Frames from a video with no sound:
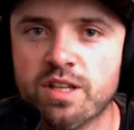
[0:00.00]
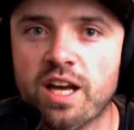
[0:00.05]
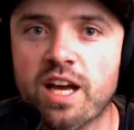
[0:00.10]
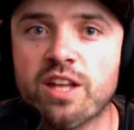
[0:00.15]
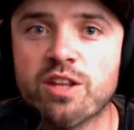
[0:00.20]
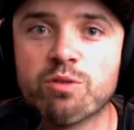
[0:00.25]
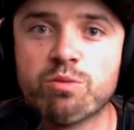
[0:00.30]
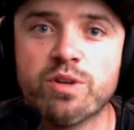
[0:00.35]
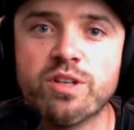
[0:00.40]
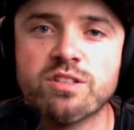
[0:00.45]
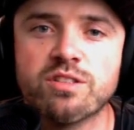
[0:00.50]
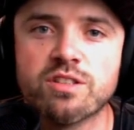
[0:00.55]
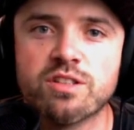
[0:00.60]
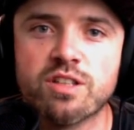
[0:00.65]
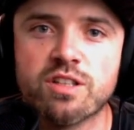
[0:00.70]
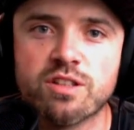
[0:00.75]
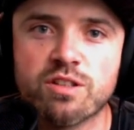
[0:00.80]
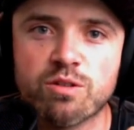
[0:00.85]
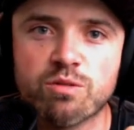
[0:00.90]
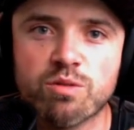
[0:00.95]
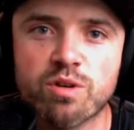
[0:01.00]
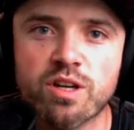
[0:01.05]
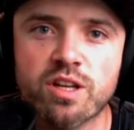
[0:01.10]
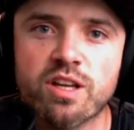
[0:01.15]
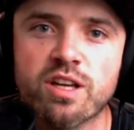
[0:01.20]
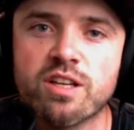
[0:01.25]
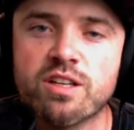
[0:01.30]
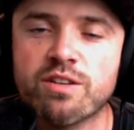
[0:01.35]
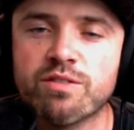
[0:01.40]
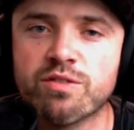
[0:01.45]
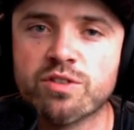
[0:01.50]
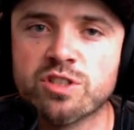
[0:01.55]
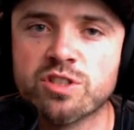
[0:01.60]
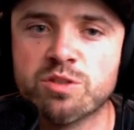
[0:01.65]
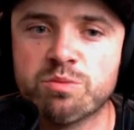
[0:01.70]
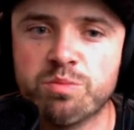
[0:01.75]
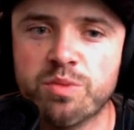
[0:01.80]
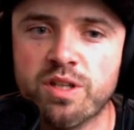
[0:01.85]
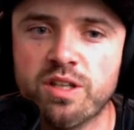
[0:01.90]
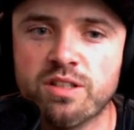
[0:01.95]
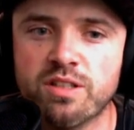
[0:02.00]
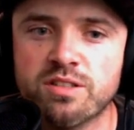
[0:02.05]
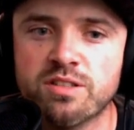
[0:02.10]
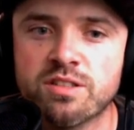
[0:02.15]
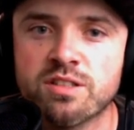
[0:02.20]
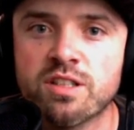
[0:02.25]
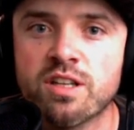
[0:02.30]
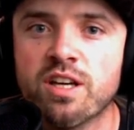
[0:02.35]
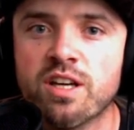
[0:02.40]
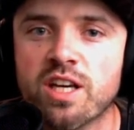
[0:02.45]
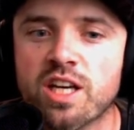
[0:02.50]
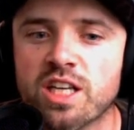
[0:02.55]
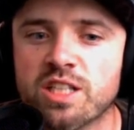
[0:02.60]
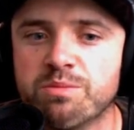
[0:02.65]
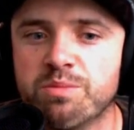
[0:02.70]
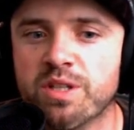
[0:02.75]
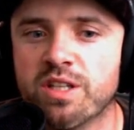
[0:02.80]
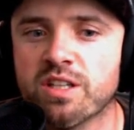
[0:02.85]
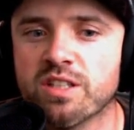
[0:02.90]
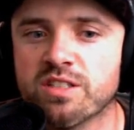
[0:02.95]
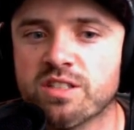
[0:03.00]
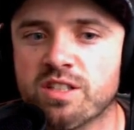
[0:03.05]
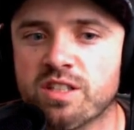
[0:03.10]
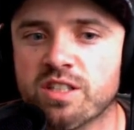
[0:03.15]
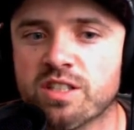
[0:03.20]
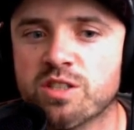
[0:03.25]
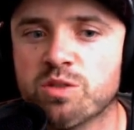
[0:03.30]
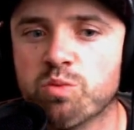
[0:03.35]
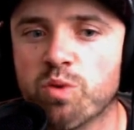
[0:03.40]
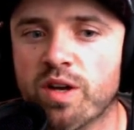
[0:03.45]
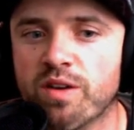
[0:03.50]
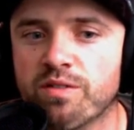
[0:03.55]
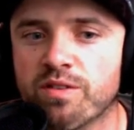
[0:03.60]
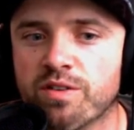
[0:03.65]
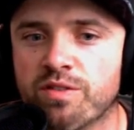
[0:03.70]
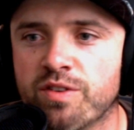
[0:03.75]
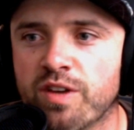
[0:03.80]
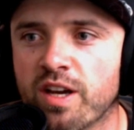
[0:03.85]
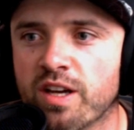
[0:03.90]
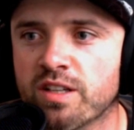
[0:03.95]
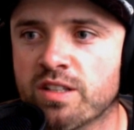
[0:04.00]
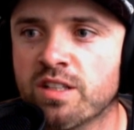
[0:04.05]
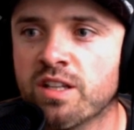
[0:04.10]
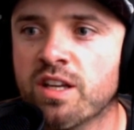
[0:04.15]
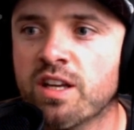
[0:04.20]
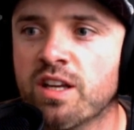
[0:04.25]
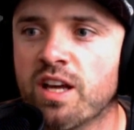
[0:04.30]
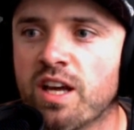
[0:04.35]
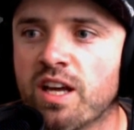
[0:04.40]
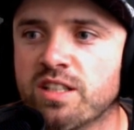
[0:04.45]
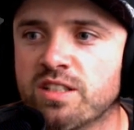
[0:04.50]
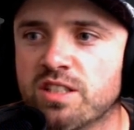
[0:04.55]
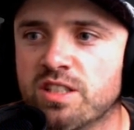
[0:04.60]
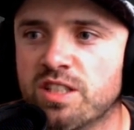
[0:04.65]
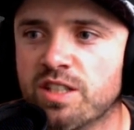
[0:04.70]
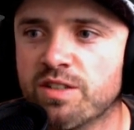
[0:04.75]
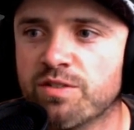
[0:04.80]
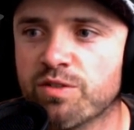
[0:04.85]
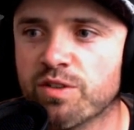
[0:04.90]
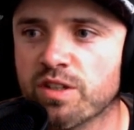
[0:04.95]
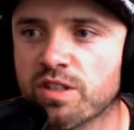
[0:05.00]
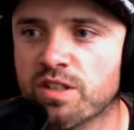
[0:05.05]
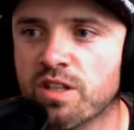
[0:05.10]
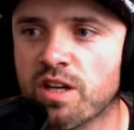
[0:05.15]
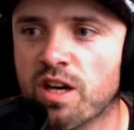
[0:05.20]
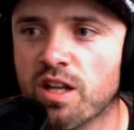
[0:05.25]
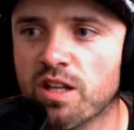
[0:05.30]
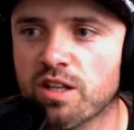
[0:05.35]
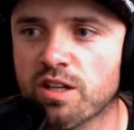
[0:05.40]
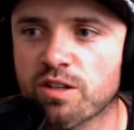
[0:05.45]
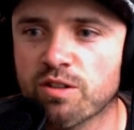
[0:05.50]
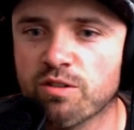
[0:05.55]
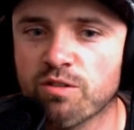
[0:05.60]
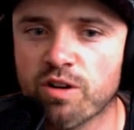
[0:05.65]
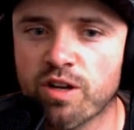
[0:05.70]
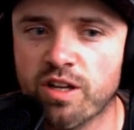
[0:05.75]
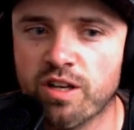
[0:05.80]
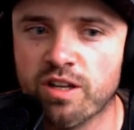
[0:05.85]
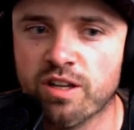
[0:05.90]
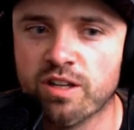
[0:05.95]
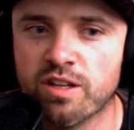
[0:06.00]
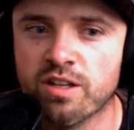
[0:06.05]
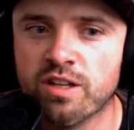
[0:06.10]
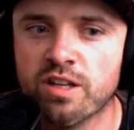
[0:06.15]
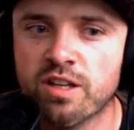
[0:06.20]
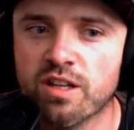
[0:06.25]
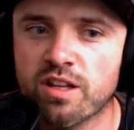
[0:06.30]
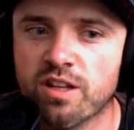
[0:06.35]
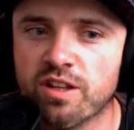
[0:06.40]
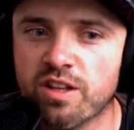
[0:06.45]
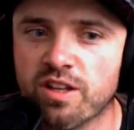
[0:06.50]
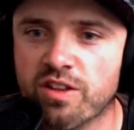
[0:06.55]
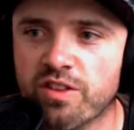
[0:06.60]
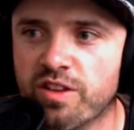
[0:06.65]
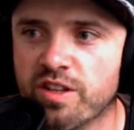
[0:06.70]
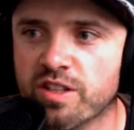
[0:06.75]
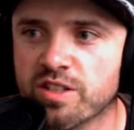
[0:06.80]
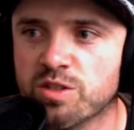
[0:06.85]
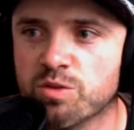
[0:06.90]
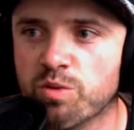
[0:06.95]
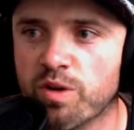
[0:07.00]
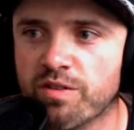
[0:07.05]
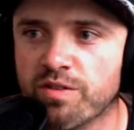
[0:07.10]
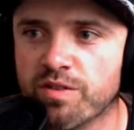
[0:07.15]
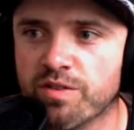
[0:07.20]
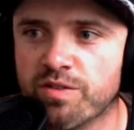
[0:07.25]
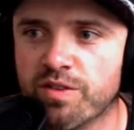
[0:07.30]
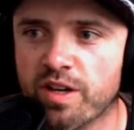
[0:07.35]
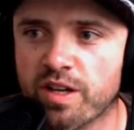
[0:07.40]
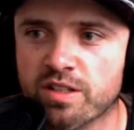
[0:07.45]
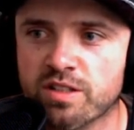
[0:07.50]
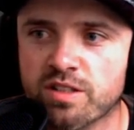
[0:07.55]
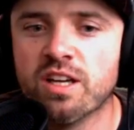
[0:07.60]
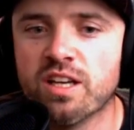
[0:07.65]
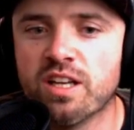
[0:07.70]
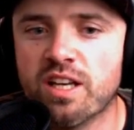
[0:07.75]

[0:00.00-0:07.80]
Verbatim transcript: and the reason that they're running at different speeds is because this wave effect has a different color gradient than this wave effect.